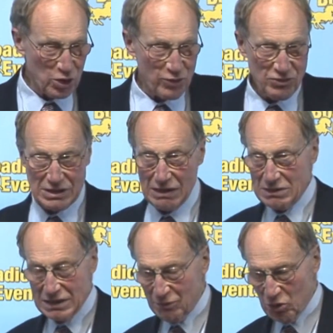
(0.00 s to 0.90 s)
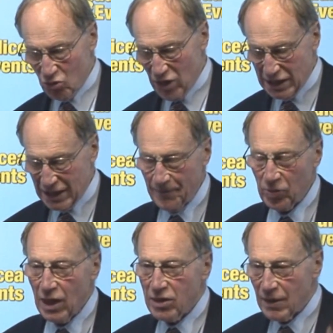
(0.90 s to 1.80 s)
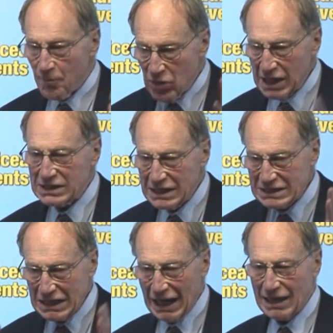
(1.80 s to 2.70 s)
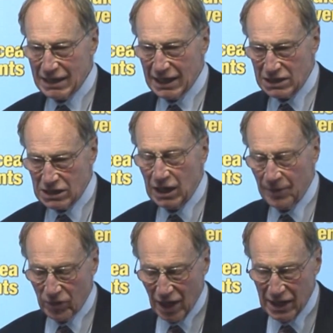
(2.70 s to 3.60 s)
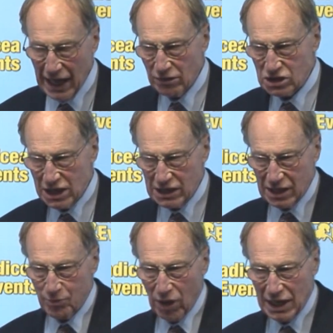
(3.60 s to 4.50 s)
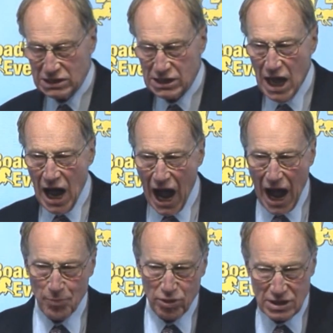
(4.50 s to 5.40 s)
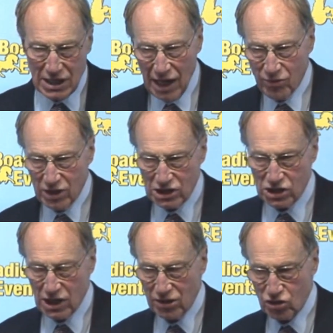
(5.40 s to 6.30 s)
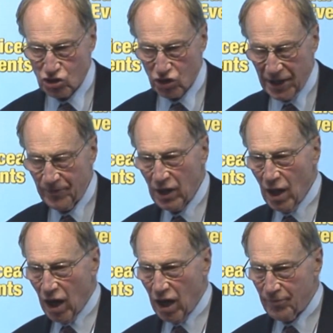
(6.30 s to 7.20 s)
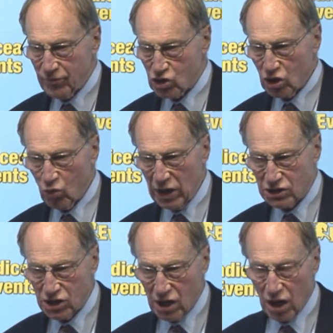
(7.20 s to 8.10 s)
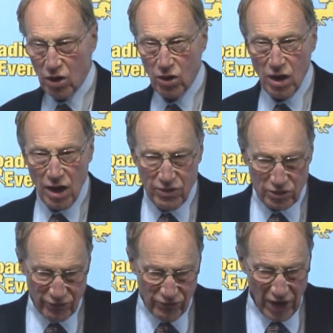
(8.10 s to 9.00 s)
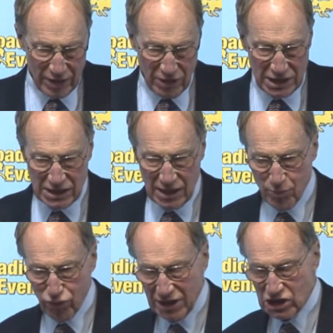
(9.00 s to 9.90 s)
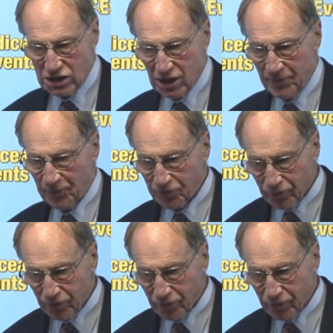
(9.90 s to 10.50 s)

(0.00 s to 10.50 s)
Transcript: you, if you don't know already, that meetings like this are now taking place up and down this country. 2 weeks ago, there was a fine meeting in Preston.